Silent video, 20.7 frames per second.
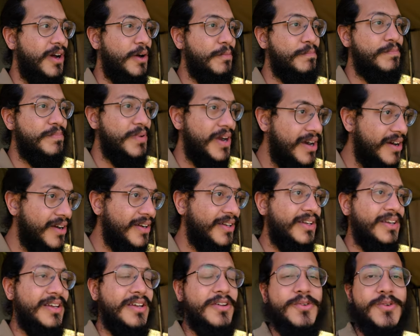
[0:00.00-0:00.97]

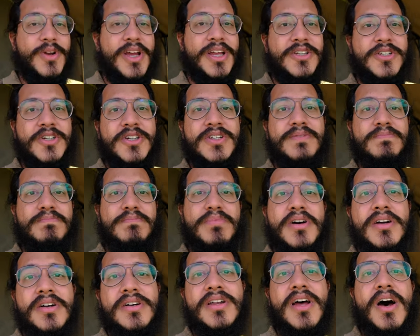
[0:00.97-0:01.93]
apparently, rangers
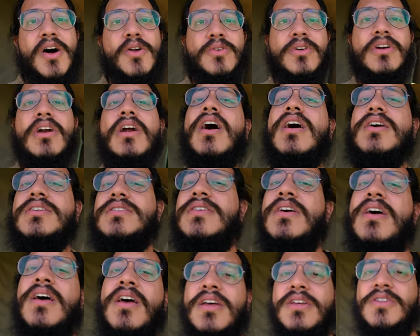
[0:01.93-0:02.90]
burned down
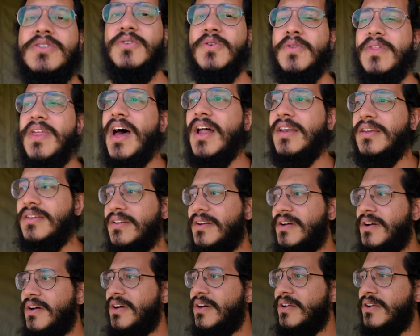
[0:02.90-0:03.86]
grass so
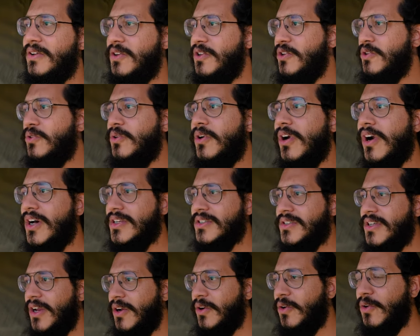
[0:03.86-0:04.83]
that new
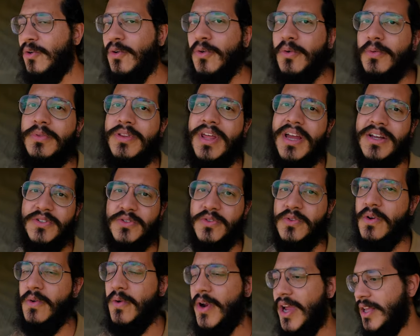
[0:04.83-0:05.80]
grass can grow thanks
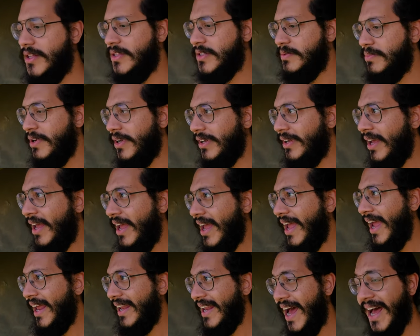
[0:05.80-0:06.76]
to the rains, but
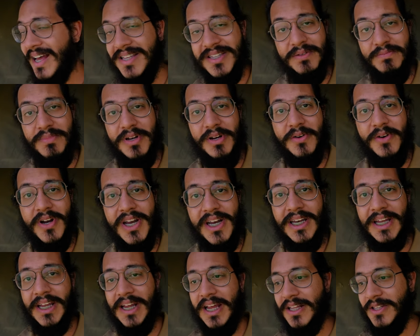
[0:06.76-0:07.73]
it hasn't been
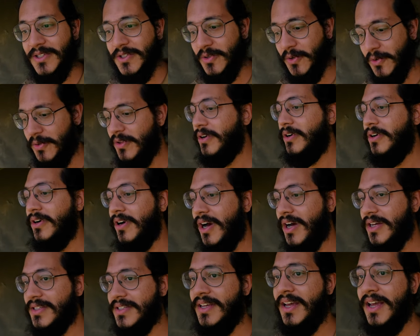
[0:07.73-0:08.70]
raining. And so the
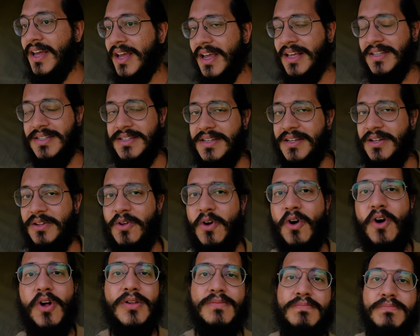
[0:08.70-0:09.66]
grass is still
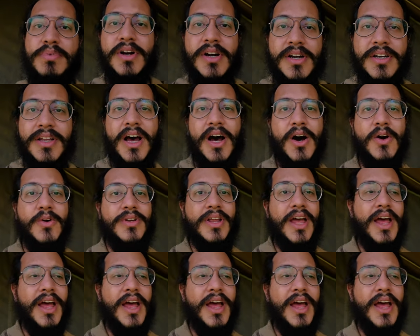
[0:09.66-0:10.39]
all burnt out